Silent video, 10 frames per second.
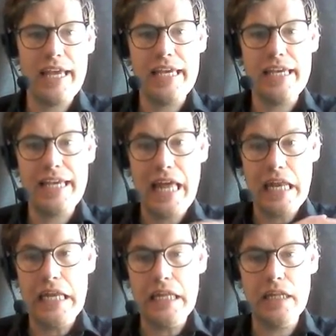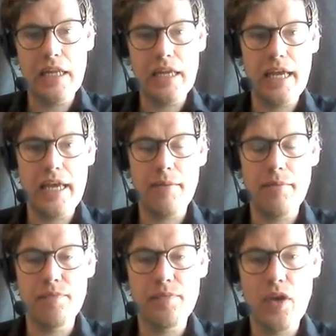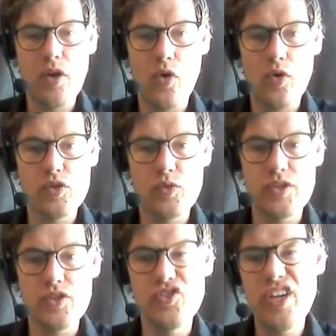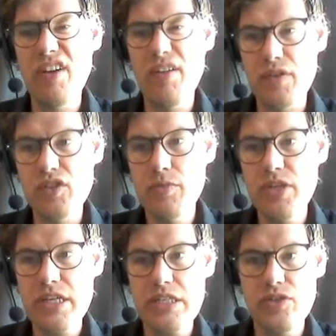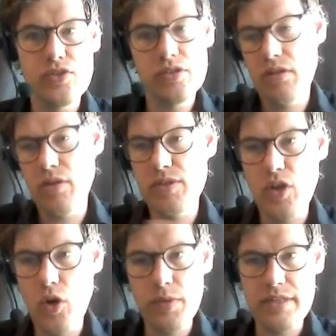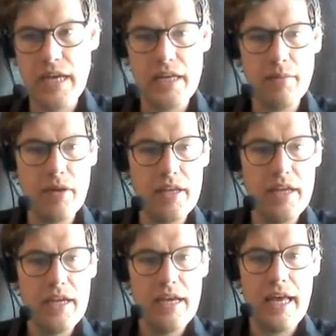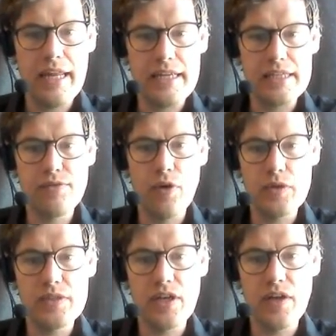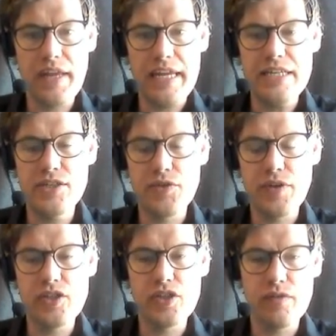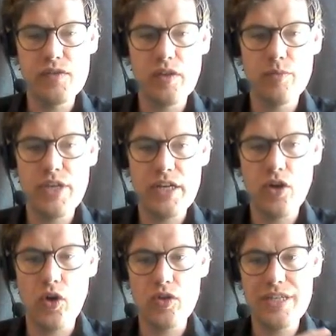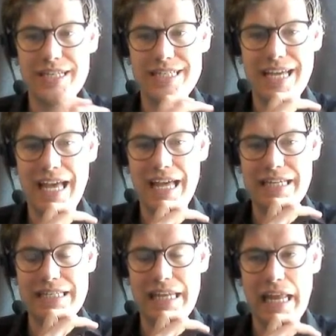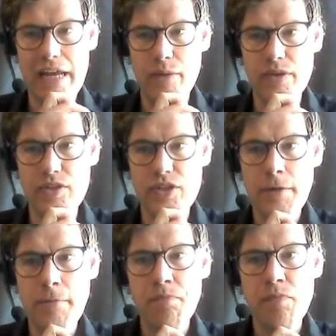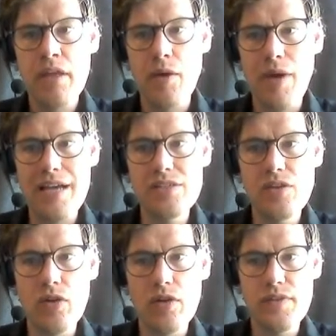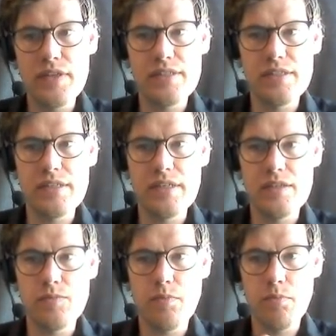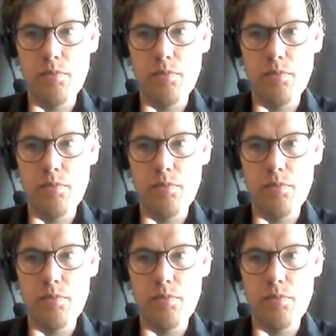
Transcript: a CLIL course, which is generally for subject teachers, although it's open to anybody, and it's focusing on that integration of subject content and language. Now, as all of this is